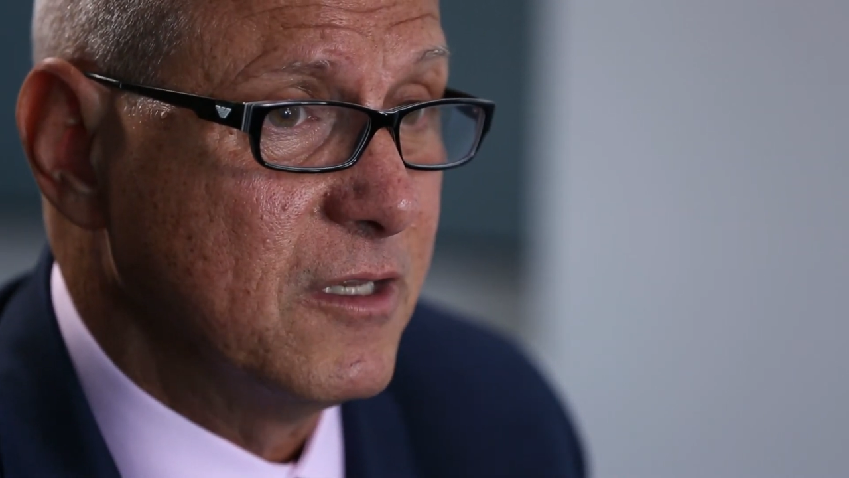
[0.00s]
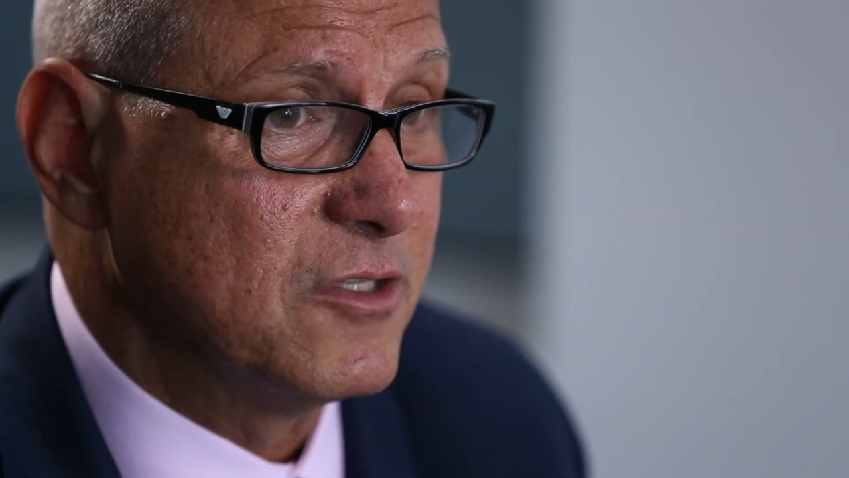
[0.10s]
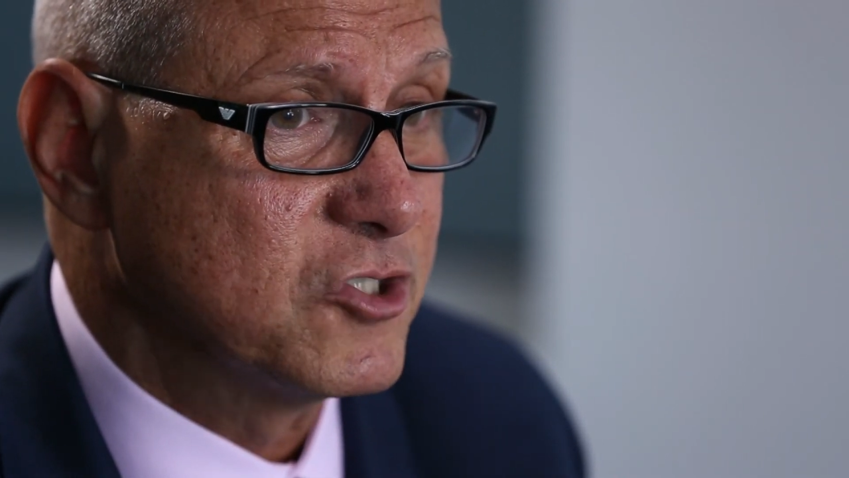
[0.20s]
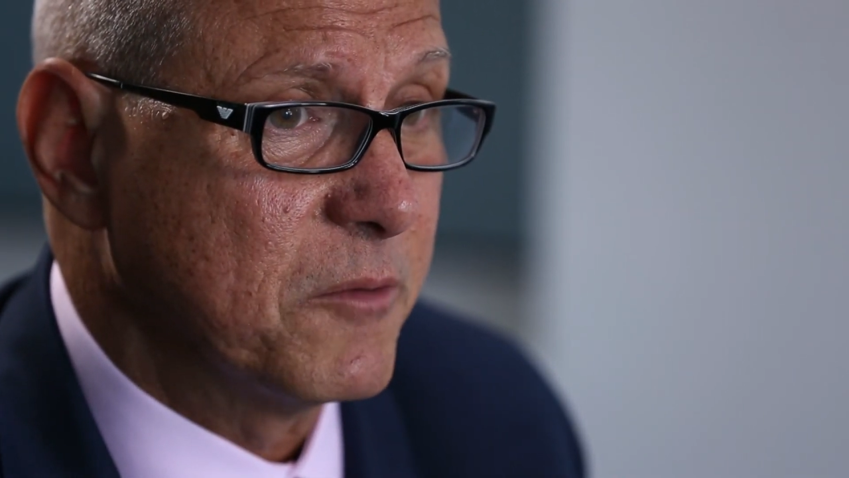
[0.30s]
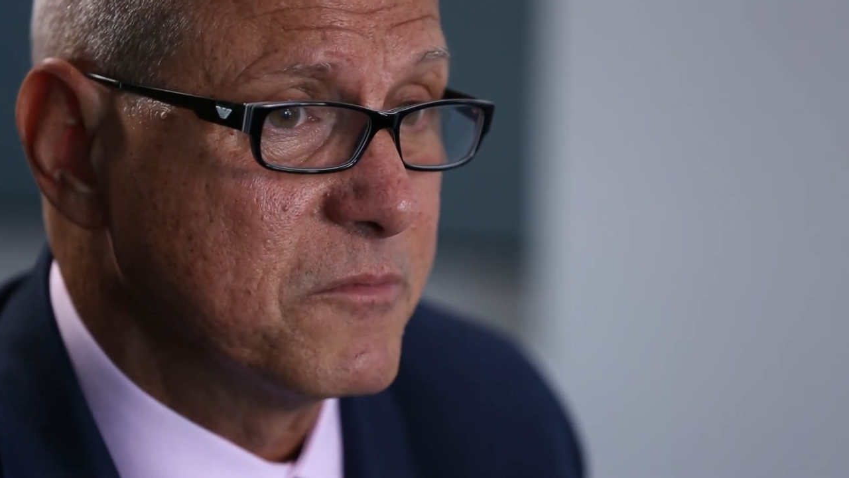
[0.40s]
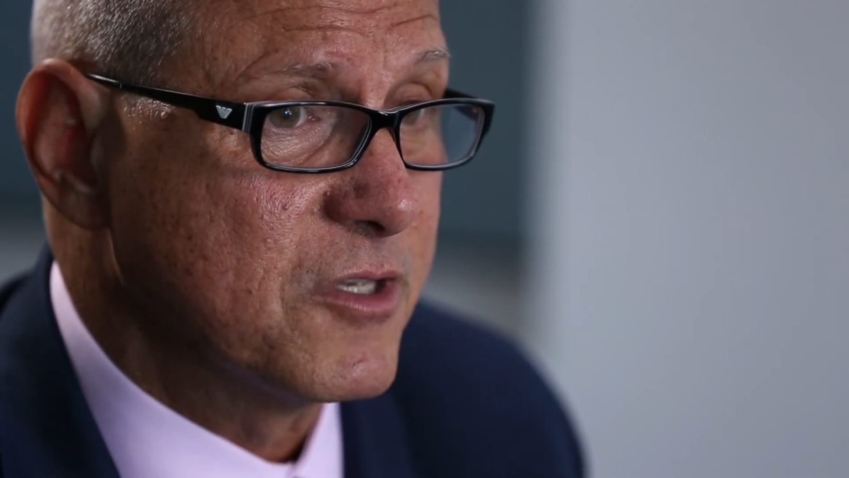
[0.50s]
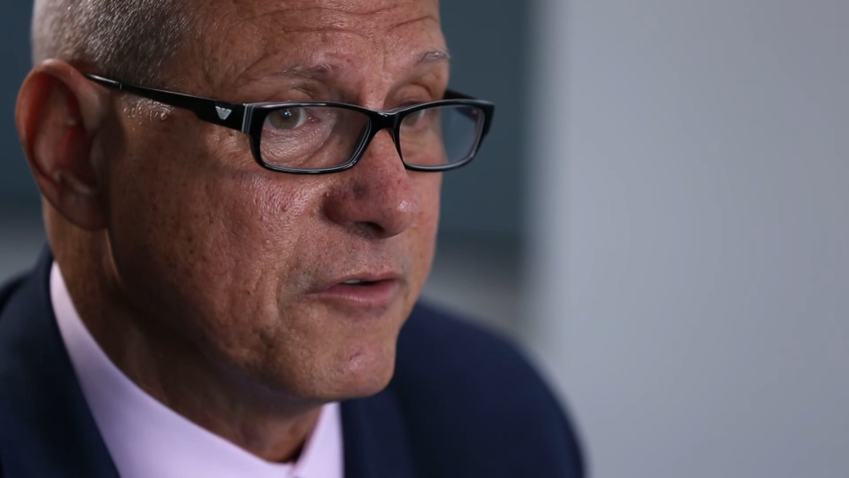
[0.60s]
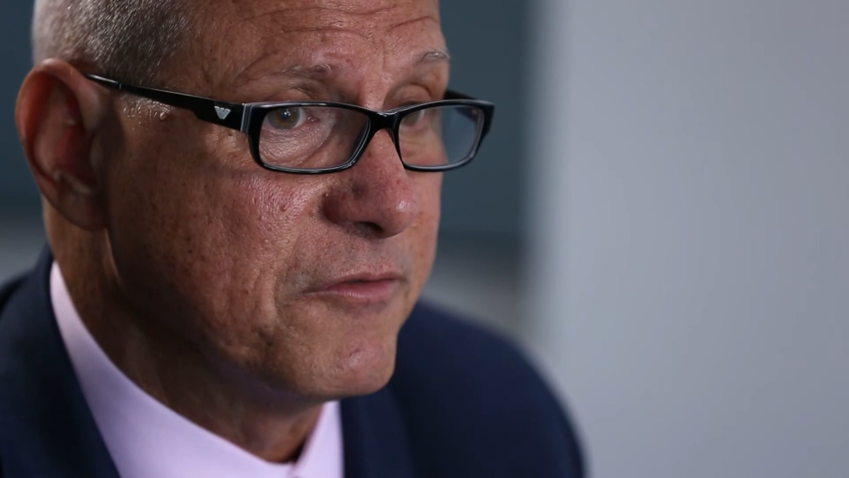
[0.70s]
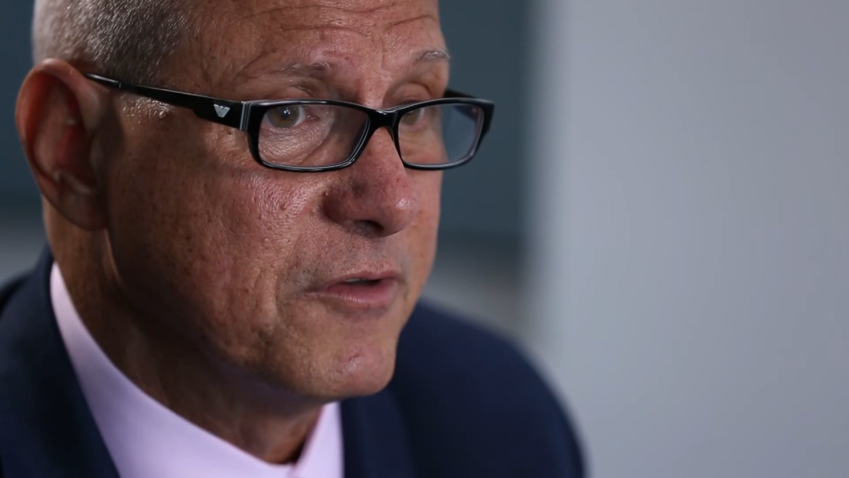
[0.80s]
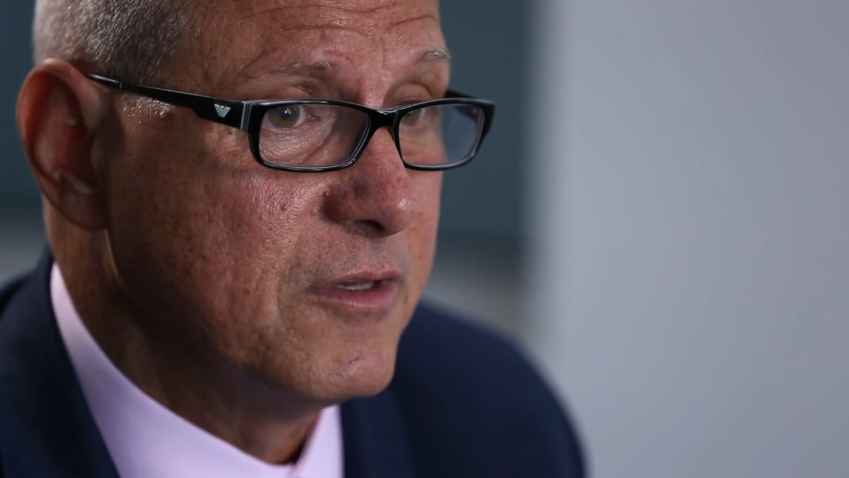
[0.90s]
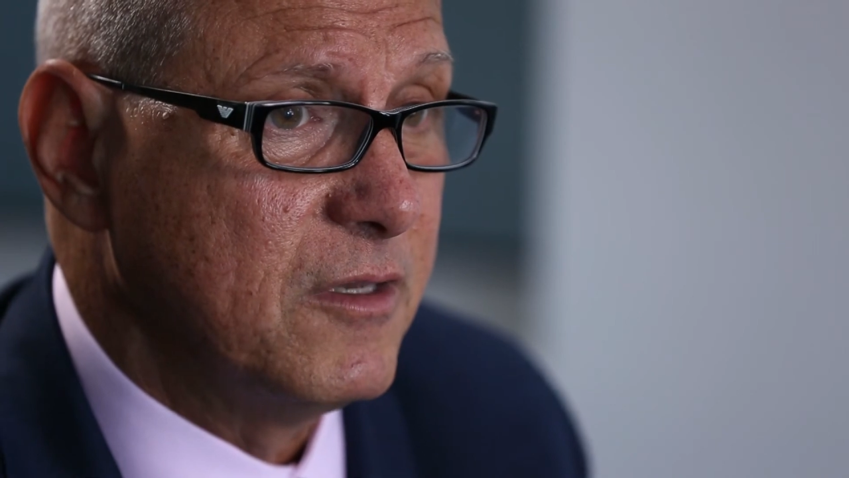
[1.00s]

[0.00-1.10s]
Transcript: in terms of